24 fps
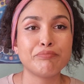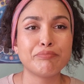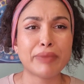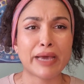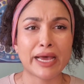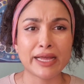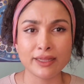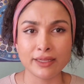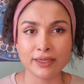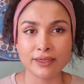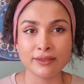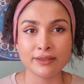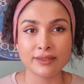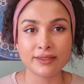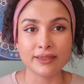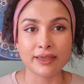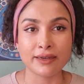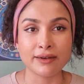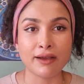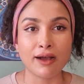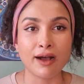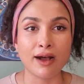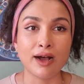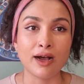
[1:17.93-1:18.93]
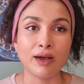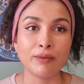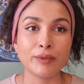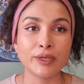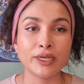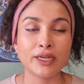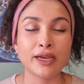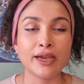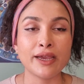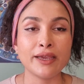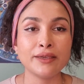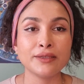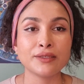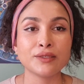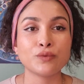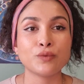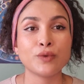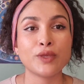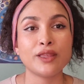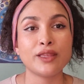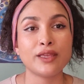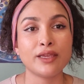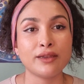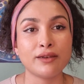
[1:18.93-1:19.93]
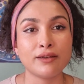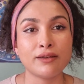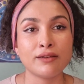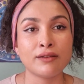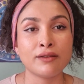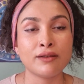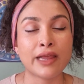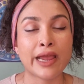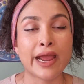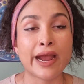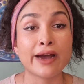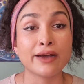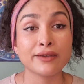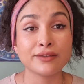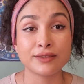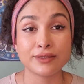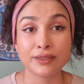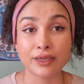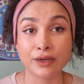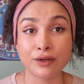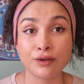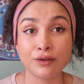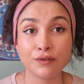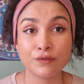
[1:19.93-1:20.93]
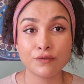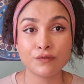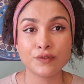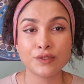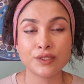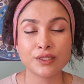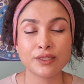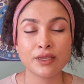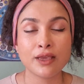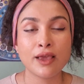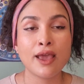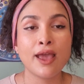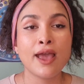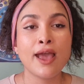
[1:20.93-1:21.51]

balance and harmonize within ourselves.